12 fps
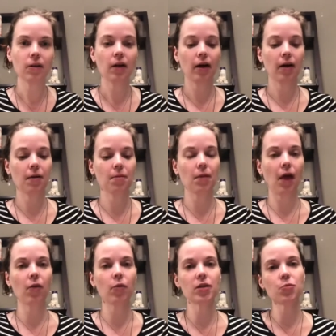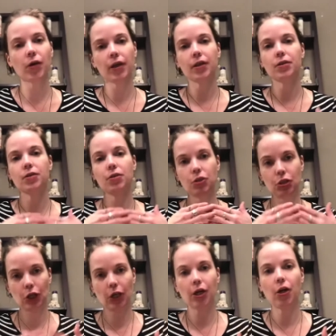Otherwise, we're gonna
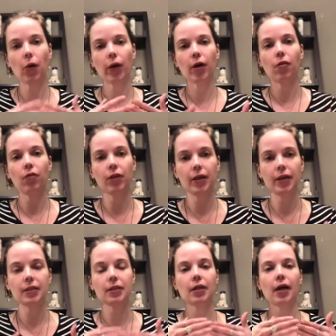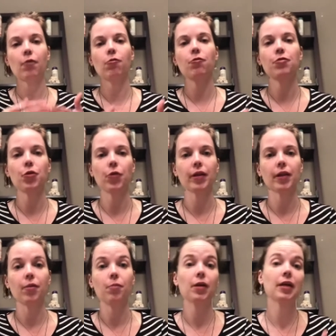start going over these and kind of reviewing
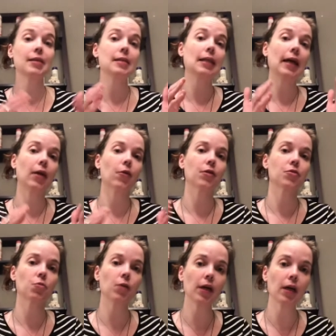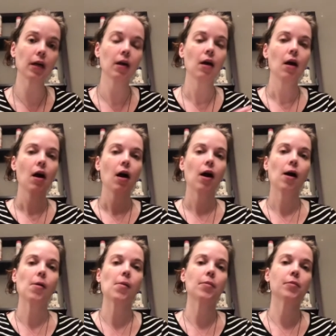them because later this week,
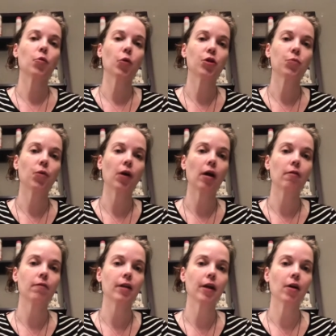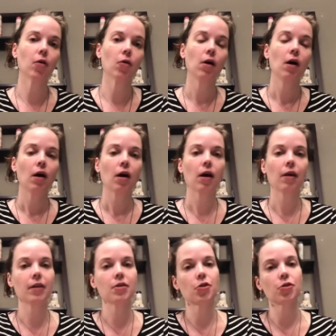I'm going to put out a video
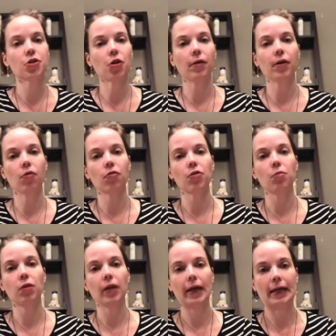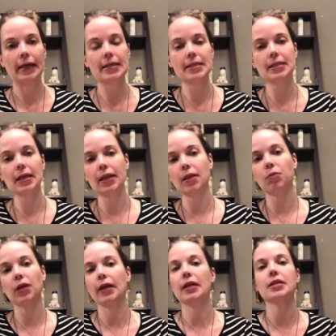that starts going over the planets and the
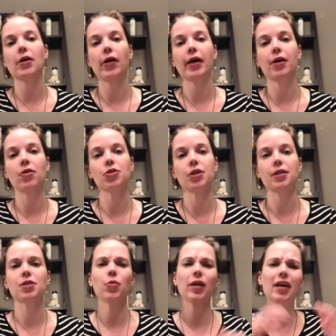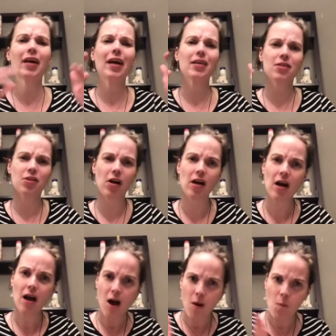planetary energy so we can kind of start
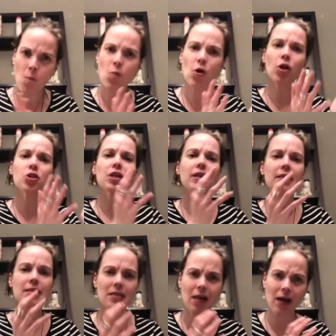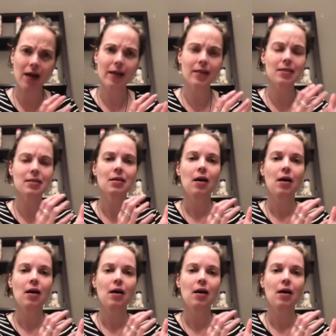merging the signs